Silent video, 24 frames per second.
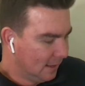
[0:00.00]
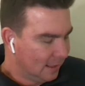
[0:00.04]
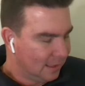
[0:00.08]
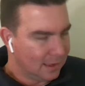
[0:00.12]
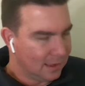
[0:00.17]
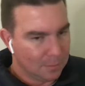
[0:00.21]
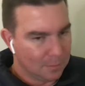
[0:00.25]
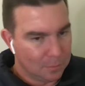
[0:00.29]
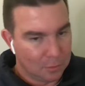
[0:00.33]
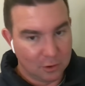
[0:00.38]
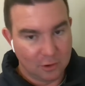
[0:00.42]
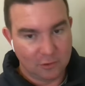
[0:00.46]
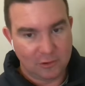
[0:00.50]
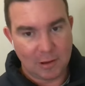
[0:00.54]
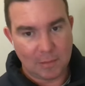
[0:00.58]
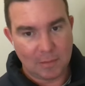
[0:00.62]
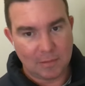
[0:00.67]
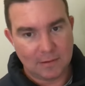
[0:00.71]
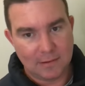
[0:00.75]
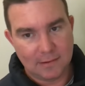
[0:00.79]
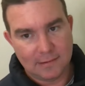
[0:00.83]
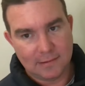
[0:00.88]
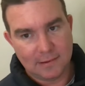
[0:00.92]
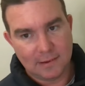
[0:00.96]
Then I bought a
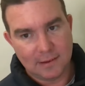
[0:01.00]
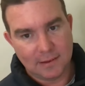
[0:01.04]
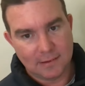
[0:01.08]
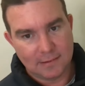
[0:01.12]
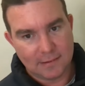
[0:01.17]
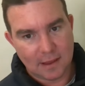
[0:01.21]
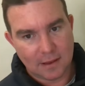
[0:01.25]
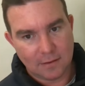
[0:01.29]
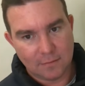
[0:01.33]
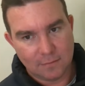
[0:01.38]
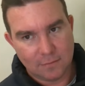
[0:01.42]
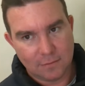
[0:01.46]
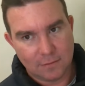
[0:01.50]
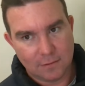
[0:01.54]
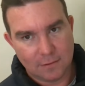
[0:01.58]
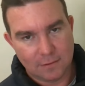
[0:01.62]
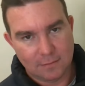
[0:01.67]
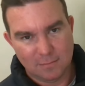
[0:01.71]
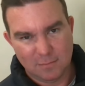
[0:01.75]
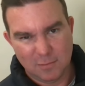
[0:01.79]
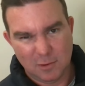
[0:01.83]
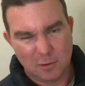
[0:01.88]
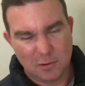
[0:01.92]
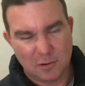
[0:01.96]
Japanese Sega Saturn for
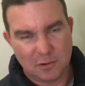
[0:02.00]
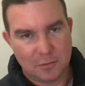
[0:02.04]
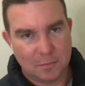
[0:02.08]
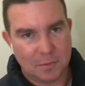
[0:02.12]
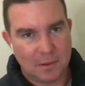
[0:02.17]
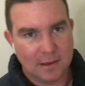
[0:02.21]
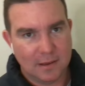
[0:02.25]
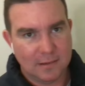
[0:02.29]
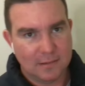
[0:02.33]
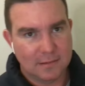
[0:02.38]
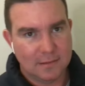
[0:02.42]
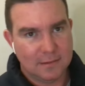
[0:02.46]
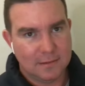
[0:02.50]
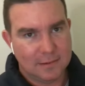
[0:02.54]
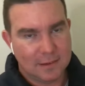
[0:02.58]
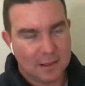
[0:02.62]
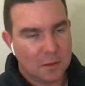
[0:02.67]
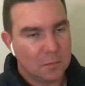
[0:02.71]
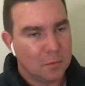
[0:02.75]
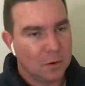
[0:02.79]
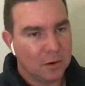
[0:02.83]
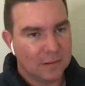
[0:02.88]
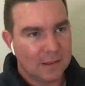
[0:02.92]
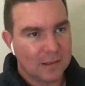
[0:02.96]
$200, so
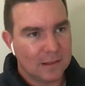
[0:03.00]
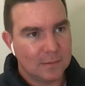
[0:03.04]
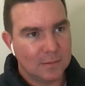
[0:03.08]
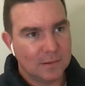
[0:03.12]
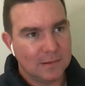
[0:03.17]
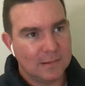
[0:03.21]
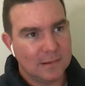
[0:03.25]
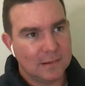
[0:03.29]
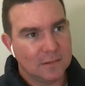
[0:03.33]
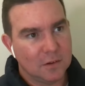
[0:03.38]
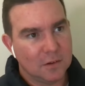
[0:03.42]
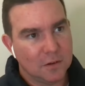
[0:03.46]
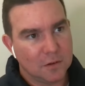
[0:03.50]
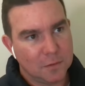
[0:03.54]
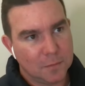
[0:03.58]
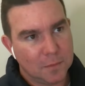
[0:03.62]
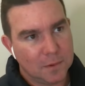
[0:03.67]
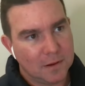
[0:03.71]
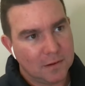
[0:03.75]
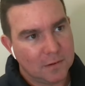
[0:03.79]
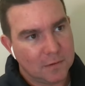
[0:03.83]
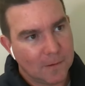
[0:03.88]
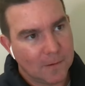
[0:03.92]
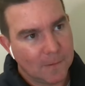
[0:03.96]
it worked out to be $6 a
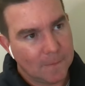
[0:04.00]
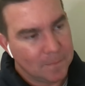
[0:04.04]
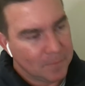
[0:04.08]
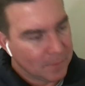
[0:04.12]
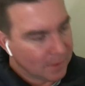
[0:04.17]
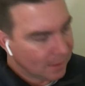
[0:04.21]
piece, right?